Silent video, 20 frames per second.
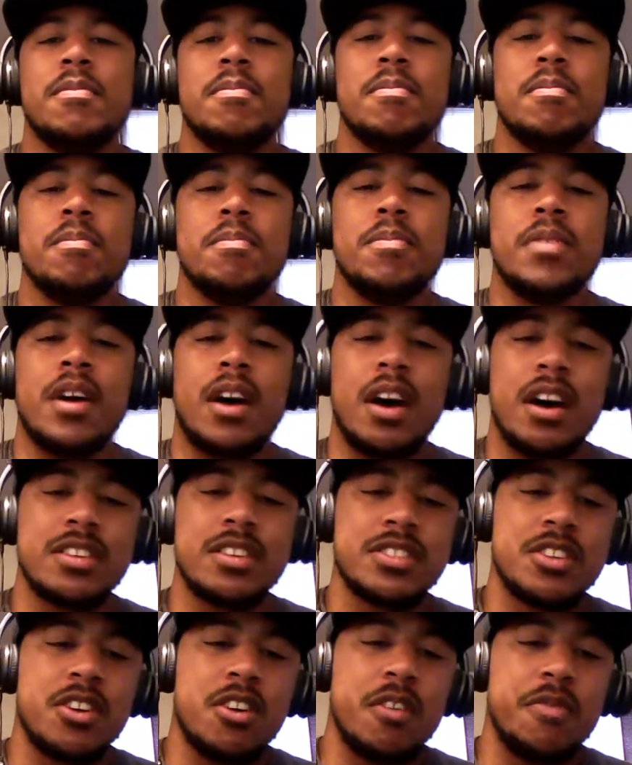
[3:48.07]
But
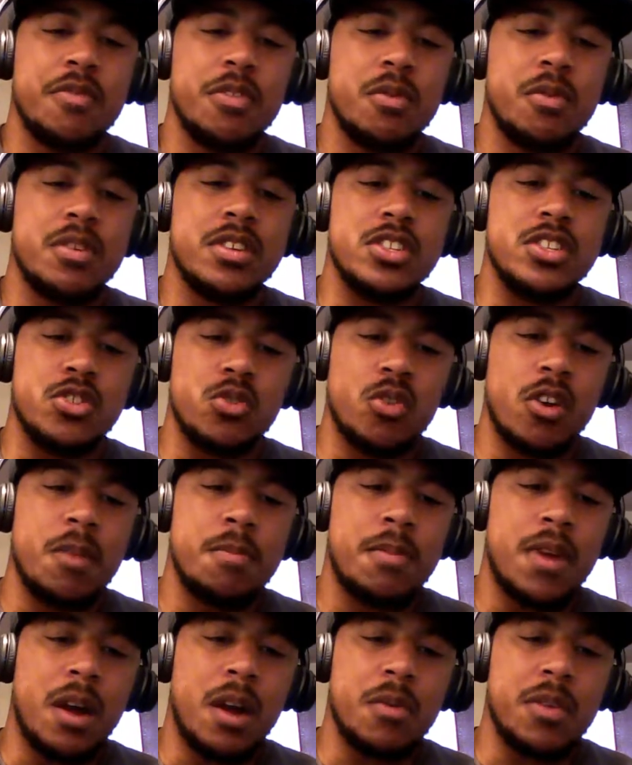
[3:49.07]
also, if you enjoyed
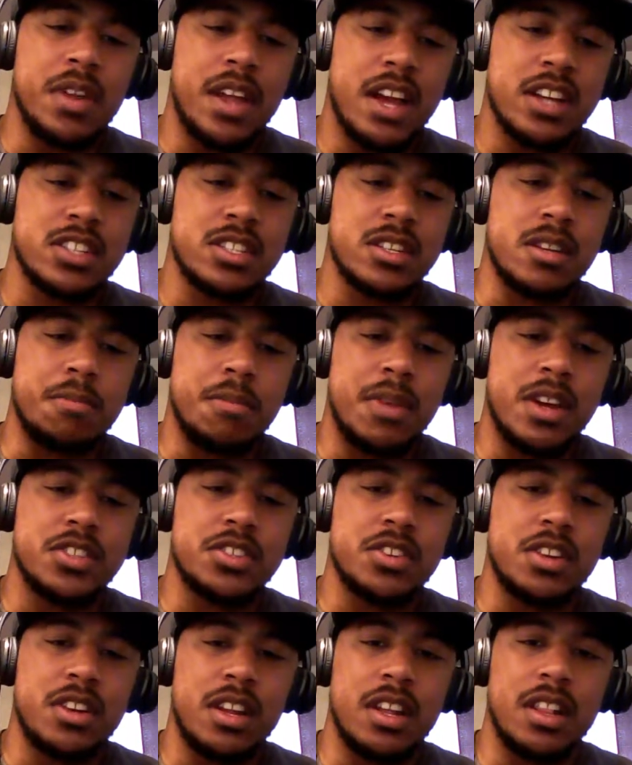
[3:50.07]
my reaction, make sure
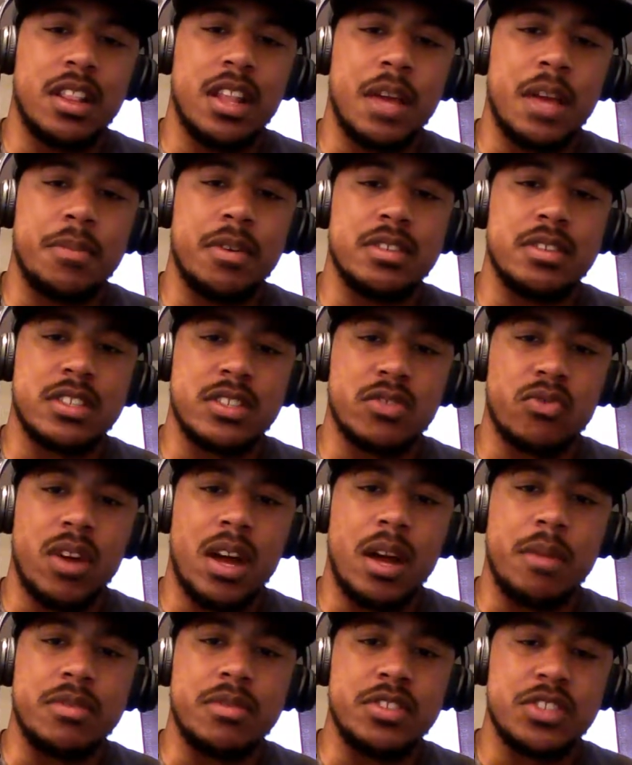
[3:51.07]
to hit like, button, subscribe,
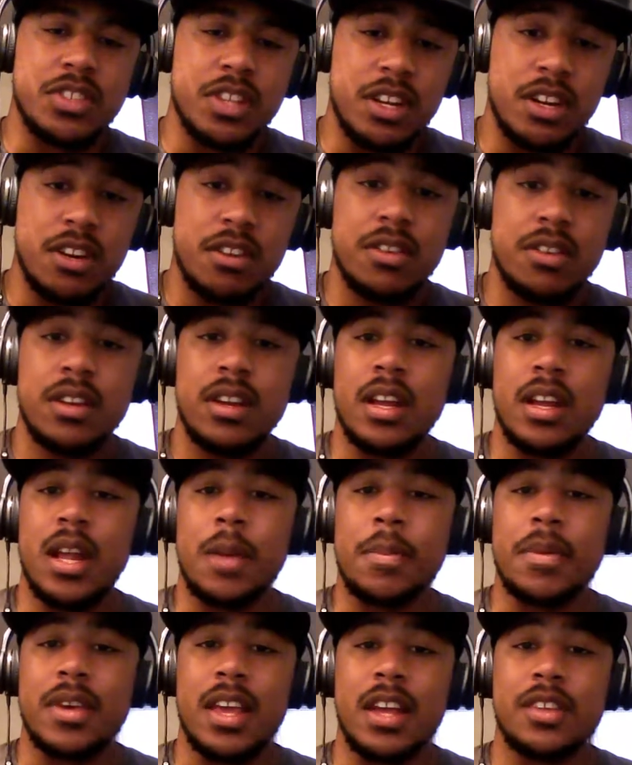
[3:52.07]
and share. And I'm going
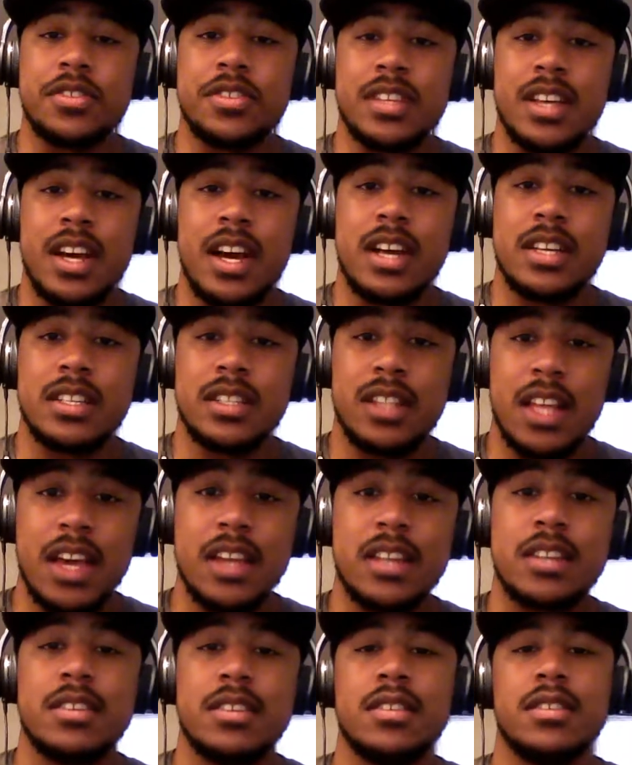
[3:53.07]
to catch you guys later.
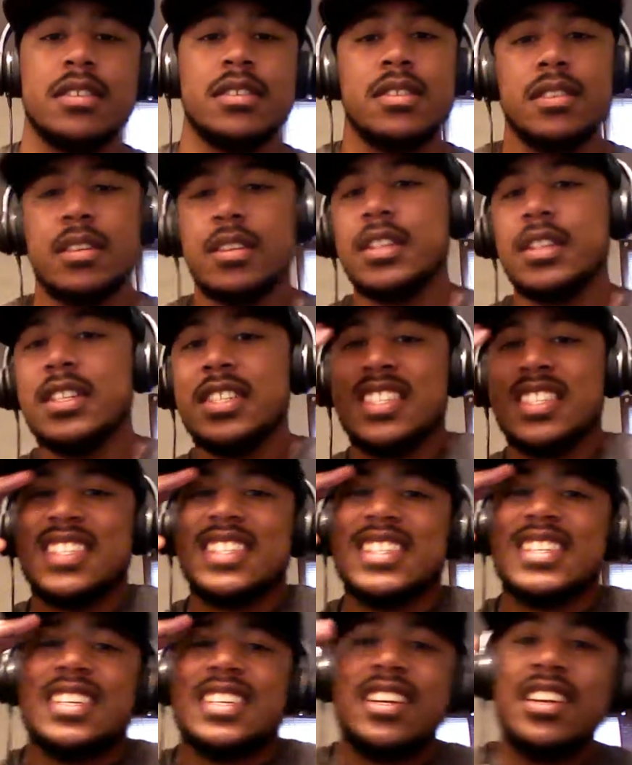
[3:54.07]

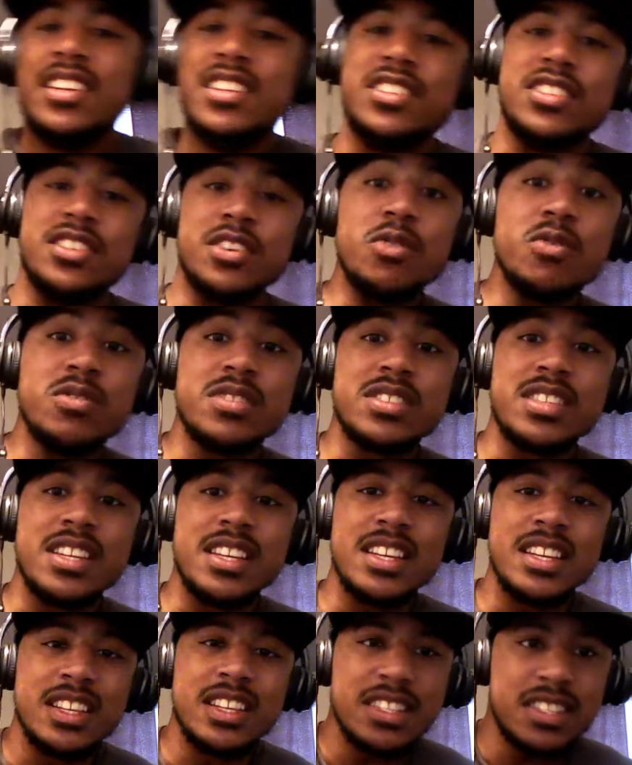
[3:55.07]

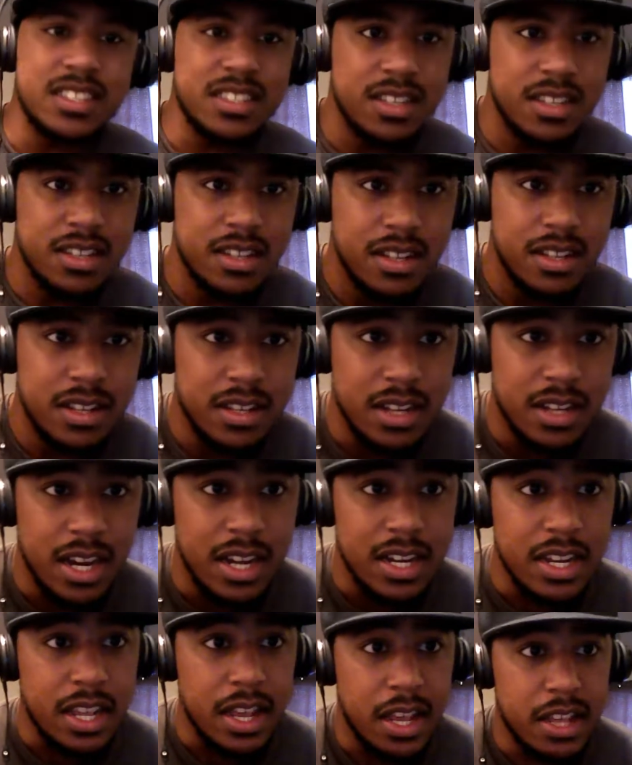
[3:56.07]
Deuces. I need
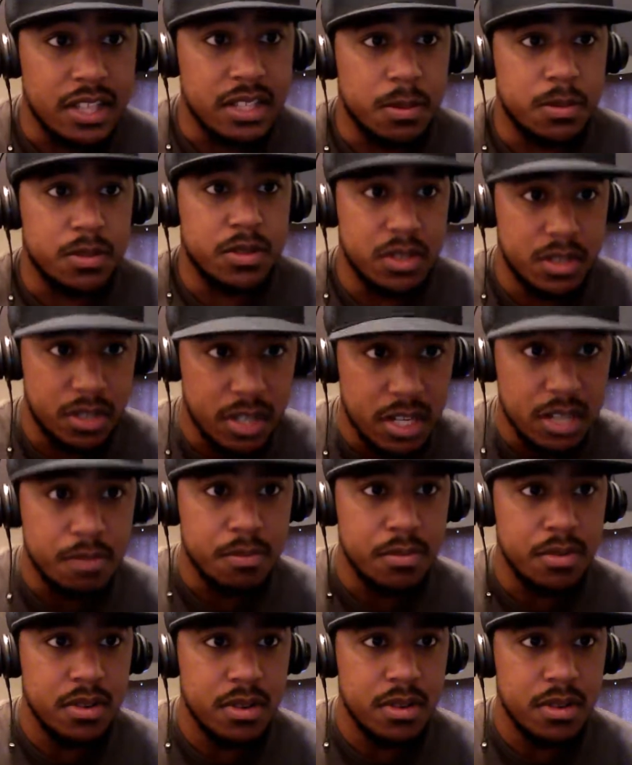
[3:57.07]
to get some sleep.